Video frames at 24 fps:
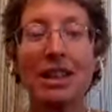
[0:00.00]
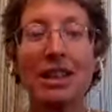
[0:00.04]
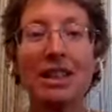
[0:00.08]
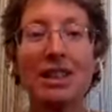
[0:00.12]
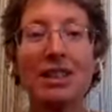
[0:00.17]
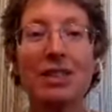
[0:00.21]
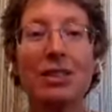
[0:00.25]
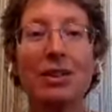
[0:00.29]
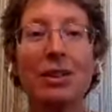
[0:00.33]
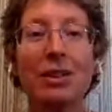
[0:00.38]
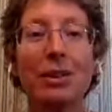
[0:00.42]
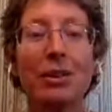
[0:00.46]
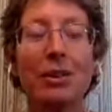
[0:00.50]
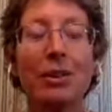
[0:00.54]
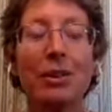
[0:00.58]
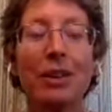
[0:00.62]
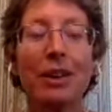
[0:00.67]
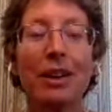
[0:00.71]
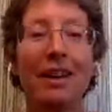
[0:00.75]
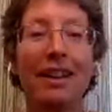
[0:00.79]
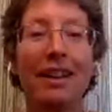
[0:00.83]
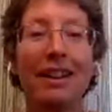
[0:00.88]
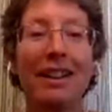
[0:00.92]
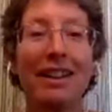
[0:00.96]
So
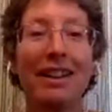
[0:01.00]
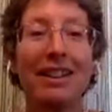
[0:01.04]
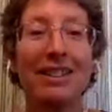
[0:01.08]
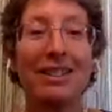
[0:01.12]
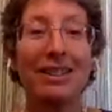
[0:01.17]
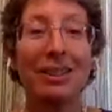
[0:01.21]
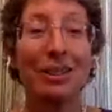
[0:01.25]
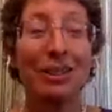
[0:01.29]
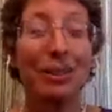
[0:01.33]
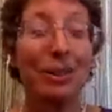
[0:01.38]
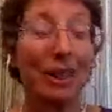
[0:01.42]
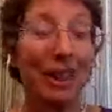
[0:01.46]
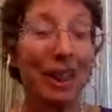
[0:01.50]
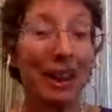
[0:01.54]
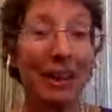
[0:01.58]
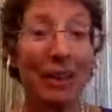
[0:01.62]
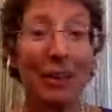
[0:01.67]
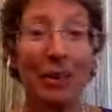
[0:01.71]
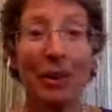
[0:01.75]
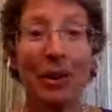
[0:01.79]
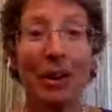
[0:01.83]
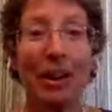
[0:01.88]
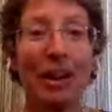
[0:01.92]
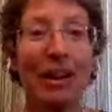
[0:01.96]
so
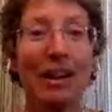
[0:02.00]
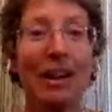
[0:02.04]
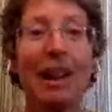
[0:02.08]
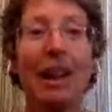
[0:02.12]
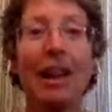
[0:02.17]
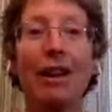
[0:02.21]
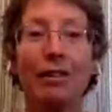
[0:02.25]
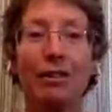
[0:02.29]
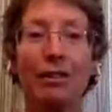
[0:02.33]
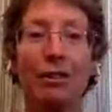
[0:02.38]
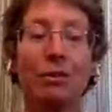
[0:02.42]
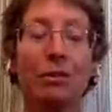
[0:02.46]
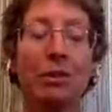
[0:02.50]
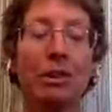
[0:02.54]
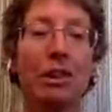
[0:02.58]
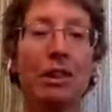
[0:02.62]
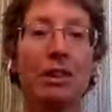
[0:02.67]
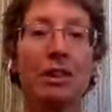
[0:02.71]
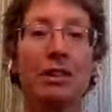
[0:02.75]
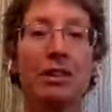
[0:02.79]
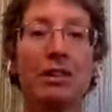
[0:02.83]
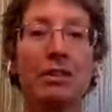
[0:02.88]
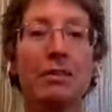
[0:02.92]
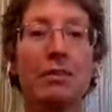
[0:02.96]
we're left with
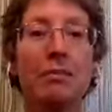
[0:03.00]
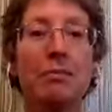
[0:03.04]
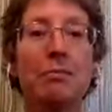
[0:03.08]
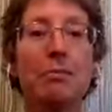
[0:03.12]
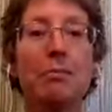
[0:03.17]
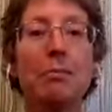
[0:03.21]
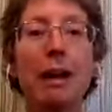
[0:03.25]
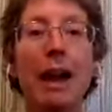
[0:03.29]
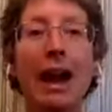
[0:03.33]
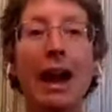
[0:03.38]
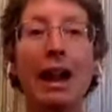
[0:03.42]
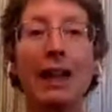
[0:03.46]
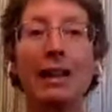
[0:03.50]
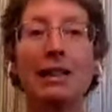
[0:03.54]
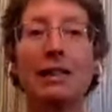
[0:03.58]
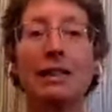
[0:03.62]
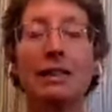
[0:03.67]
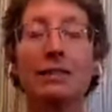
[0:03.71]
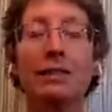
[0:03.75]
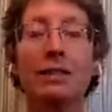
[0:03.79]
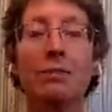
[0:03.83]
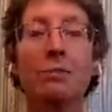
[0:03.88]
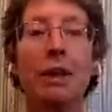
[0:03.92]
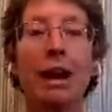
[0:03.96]
this
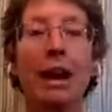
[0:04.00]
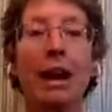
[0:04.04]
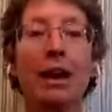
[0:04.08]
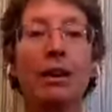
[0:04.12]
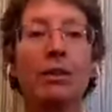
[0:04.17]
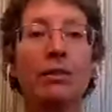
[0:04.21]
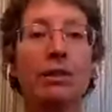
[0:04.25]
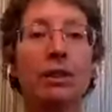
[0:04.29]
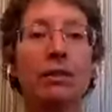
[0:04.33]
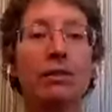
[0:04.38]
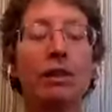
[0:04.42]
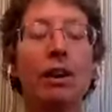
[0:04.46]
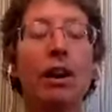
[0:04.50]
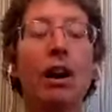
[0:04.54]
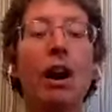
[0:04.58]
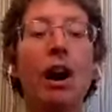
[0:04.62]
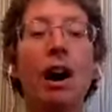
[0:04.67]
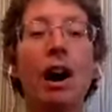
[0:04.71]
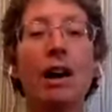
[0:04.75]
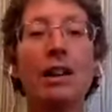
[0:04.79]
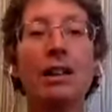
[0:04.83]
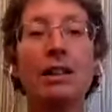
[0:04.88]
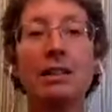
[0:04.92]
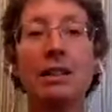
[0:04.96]
massive amount of
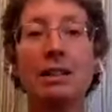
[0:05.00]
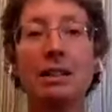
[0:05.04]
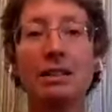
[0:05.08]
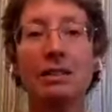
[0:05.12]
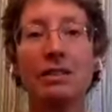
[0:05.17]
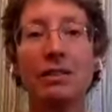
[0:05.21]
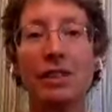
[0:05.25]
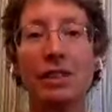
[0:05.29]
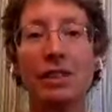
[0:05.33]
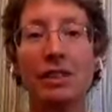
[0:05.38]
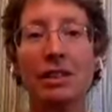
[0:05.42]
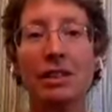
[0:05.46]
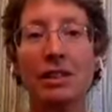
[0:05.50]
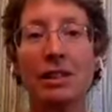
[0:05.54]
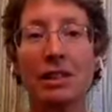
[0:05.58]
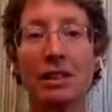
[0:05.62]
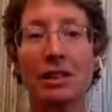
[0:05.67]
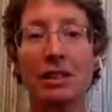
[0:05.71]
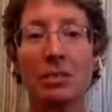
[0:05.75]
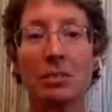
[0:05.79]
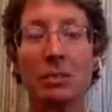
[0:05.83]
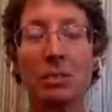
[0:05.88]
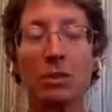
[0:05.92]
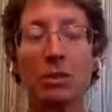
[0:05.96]
cognitive
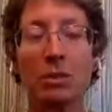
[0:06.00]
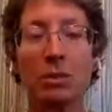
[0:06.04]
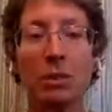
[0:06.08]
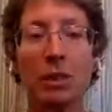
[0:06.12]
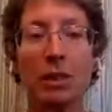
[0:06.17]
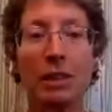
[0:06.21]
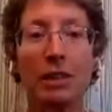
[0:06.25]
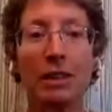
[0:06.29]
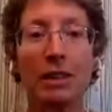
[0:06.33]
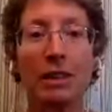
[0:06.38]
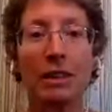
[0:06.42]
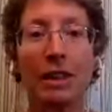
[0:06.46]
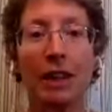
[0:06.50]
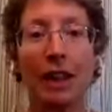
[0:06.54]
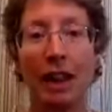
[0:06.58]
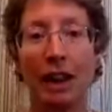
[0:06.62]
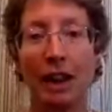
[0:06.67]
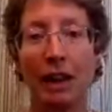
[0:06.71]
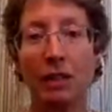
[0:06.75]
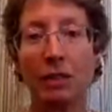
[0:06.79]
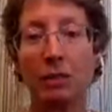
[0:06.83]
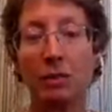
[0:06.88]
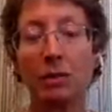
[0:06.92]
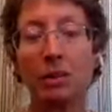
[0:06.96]
dissonance between the
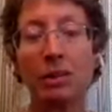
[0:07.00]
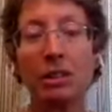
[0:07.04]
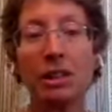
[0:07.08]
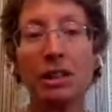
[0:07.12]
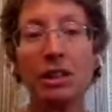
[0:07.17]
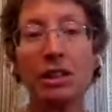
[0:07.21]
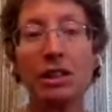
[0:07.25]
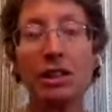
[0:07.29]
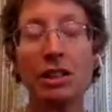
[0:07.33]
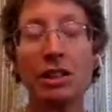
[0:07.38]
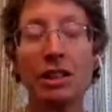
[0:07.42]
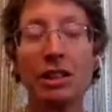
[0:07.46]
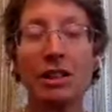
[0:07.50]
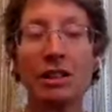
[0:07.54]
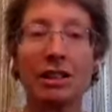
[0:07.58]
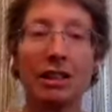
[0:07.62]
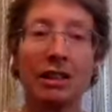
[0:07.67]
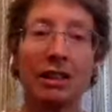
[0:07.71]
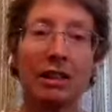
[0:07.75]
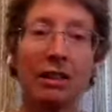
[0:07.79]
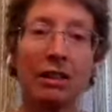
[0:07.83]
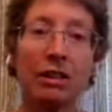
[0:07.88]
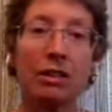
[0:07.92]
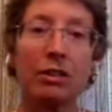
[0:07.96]
actual teachings
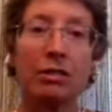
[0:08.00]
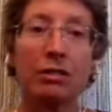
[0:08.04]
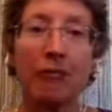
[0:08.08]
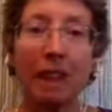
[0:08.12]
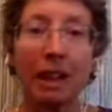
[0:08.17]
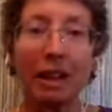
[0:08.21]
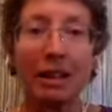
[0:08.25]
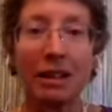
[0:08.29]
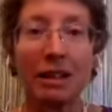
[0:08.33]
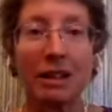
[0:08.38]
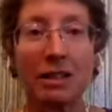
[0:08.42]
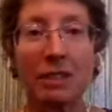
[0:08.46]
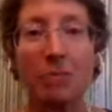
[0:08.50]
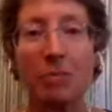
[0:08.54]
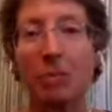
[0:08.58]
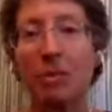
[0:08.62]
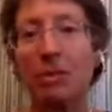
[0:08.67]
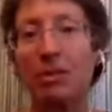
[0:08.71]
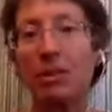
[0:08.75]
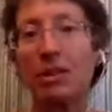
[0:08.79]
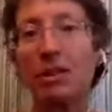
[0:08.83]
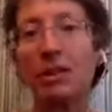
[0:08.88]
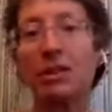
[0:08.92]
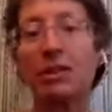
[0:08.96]
and the direct
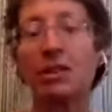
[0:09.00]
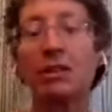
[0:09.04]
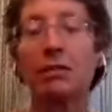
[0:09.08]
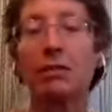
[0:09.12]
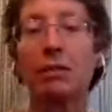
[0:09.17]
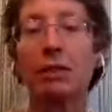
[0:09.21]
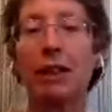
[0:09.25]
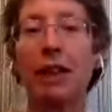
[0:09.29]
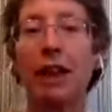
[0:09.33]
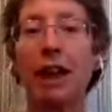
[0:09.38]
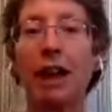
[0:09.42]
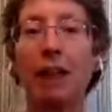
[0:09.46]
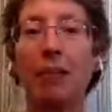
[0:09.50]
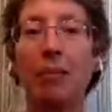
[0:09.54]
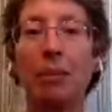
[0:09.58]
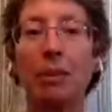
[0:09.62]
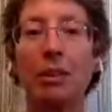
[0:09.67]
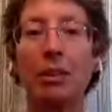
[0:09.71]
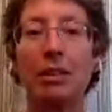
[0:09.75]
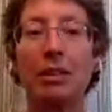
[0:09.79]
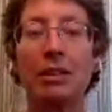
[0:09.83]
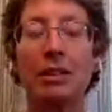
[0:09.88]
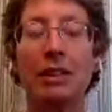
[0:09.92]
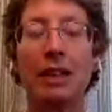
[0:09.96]
experience of what
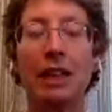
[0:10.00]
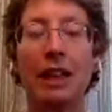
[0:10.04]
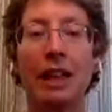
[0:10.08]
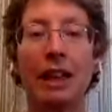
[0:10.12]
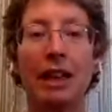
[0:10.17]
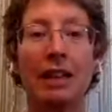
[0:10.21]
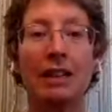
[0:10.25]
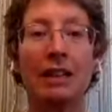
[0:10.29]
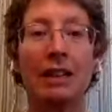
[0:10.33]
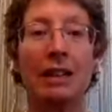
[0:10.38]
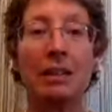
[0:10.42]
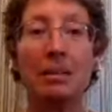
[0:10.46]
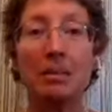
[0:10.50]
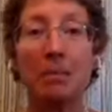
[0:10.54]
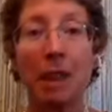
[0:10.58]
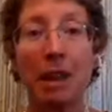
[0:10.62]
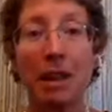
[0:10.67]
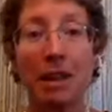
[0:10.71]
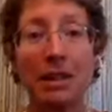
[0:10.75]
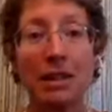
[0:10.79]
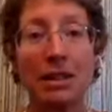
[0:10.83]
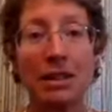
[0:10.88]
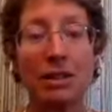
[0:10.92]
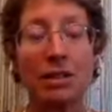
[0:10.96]
happened and in my
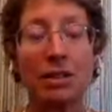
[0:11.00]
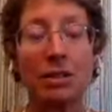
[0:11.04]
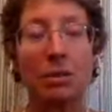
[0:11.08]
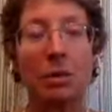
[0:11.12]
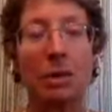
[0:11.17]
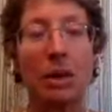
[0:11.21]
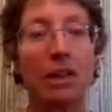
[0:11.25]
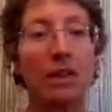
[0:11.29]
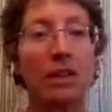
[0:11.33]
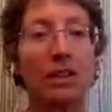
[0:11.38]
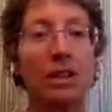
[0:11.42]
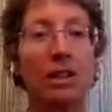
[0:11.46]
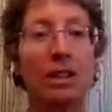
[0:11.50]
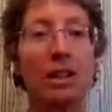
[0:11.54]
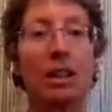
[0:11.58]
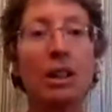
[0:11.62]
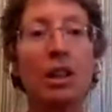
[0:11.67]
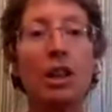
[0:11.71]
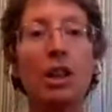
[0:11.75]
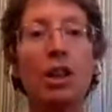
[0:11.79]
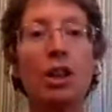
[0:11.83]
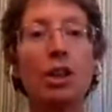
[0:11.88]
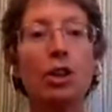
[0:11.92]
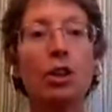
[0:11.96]
situation
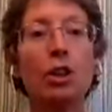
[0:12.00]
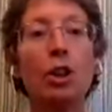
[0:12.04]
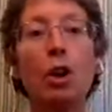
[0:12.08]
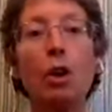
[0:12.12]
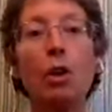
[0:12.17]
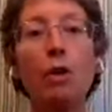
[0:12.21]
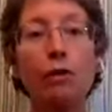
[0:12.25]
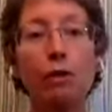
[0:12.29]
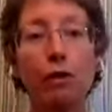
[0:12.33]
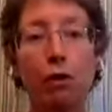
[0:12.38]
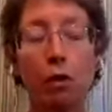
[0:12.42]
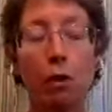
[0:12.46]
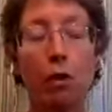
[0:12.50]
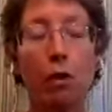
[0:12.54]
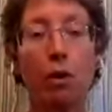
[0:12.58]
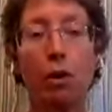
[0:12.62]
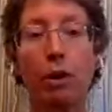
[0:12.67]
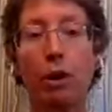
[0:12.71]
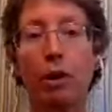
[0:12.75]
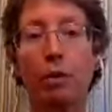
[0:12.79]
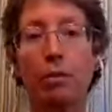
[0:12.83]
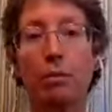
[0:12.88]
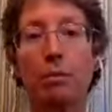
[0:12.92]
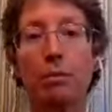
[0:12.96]
no
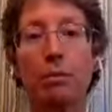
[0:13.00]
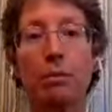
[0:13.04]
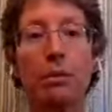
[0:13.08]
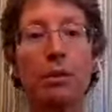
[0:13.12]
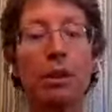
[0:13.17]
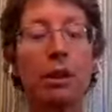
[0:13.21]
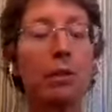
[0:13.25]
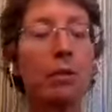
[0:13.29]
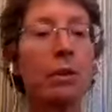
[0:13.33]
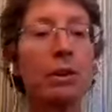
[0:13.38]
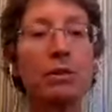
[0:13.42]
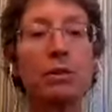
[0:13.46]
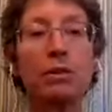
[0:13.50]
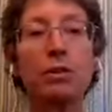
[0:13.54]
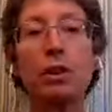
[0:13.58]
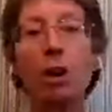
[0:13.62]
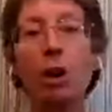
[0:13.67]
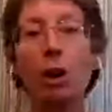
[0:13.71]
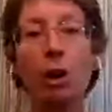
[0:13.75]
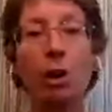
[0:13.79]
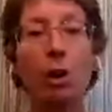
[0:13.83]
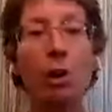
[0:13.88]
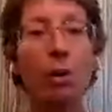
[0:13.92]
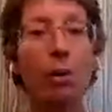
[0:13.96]
forum there was
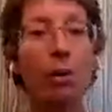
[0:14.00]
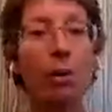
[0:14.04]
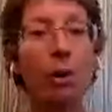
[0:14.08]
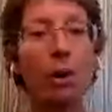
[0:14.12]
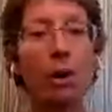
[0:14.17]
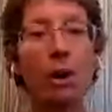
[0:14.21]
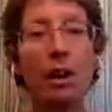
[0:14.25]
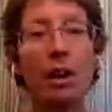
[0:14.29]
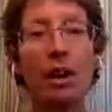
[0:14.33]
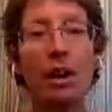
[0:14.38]
no